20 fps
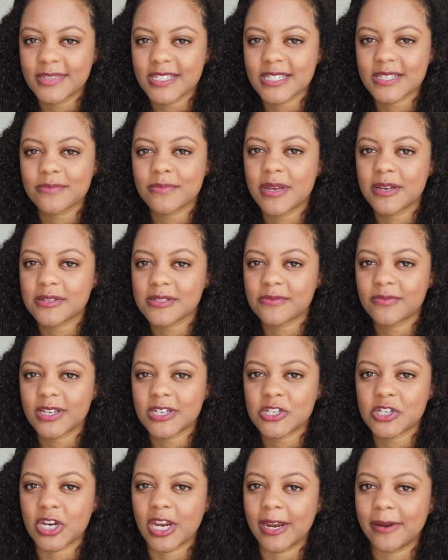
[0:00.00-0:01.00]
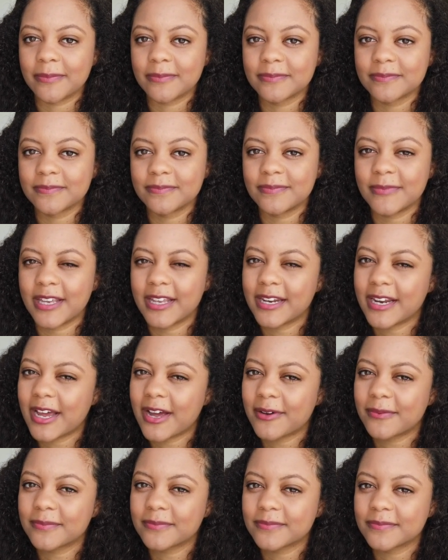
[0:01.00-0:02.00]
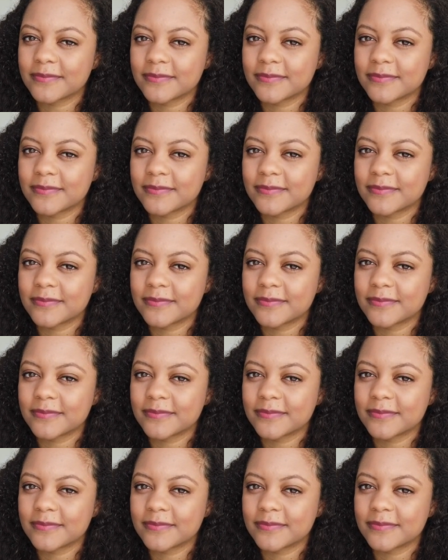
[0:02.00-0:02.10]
Smells fishy, you know?